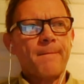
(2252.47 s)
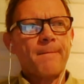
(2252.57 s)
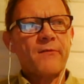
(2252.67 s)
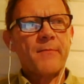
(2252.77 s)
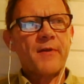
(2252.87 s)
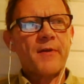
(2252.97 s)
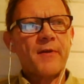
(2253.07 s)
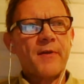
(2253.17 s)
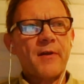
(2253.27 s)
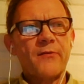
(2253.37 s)
I mean,
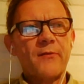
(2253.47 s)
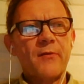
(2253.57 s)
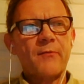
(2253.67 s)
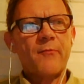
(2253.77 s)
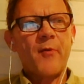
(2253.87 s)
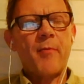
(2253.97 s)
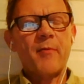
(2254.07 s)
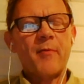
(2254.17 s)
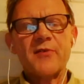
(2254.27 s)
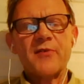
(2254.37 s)
the
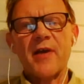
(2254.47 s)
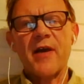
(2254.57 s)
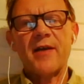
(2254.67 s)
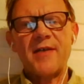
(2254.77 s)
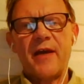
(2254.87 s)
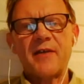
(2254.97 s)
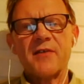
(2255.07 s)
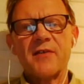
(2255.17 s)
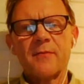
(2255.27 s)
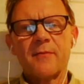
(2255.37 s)
problem is not there
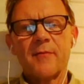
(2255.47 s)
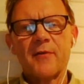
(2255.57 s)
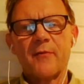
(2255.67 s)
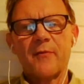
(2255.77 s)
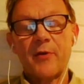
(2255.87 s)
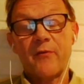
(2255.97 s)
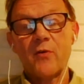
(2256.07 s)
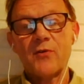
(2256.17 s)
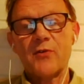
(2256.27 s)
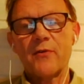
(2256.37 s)
yet, but of
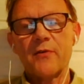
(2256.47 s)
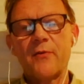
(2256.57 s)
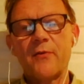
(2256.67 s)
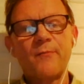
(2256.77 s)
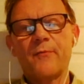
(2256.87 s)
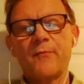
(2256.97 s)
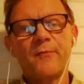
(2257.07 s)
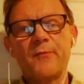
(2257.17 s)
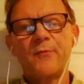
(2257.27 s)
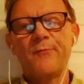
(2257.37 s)
course you
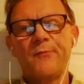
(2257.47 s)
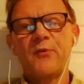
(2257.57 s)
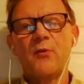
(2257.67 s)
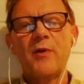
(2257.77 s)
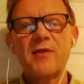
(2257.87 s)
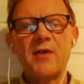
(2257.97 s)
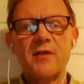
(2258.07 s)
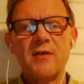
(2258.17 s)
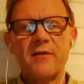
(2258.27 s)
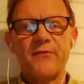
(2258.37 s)
will see
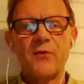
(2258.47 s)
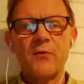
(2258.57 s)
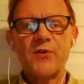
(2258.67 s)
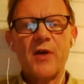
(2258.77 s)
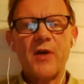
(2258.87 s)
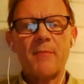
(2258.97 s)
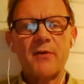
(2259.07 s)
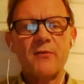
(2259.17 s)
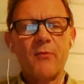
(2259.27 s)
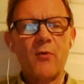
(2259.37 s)
it in the future. I mean,
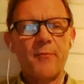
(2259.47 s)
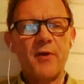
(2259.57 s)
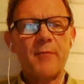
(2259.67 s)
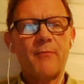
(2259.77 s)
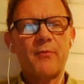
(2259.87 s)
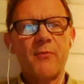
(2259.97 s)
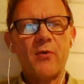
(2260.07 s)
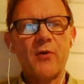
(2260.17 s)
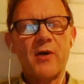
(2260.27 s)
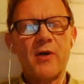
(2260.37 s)
the more people, the
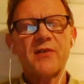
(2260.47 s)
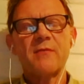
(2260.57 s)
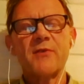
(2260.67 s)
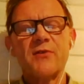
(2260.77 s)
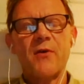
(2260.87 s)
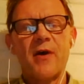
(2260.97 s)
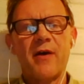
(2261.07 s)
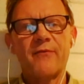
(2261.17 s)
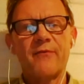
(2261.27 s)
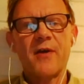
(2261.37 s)
more customers you
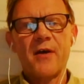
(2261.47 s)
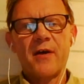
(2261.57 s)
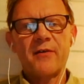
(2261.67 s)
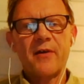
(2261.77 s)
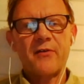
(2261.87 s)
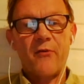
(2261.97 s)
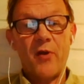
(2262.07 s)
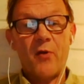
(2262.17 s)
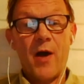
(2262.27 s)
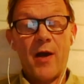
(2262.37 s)
have that are
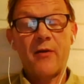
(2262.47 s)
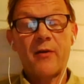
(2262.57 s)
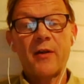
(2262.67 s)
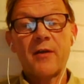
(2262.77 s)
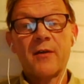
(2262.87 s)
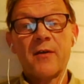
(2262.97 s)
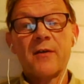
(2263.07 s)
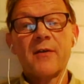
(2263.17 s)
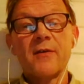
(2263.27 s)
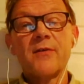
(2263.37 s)
requiring
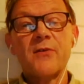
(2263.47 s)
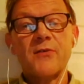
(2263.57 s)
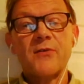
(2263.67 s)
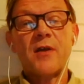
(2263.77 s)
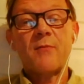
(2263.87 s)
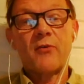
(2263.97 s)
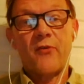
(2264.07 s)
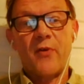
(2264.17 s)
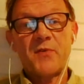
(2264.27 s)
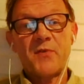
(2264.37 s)
sustainable
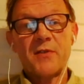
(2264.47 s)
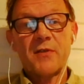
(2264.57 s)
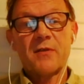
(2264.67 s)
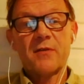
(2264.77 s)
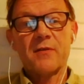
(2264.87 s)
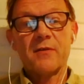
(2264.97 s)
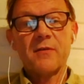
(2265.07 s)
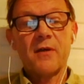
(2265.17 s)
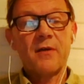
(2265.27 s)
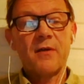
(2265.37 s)
trips,
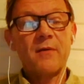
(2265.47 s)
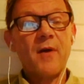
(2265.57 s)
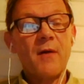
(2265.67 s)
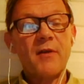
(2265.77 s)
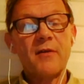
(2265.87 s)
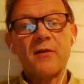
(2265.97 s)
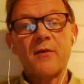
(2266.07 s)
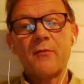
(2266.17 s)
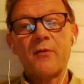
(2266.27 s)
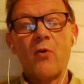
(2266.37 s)
I mean,
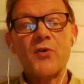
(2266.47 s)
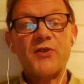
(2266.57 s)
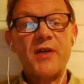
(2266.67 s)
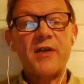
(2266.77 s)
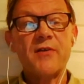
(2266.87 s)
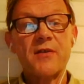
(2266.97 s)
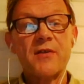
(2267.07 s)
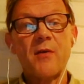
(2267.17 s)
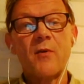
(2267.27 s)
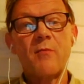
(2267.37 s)
the more cheaters
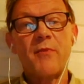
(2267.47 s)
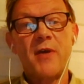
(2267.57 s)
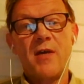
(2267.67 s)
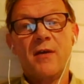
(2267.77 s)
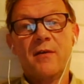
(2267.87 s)
there will be.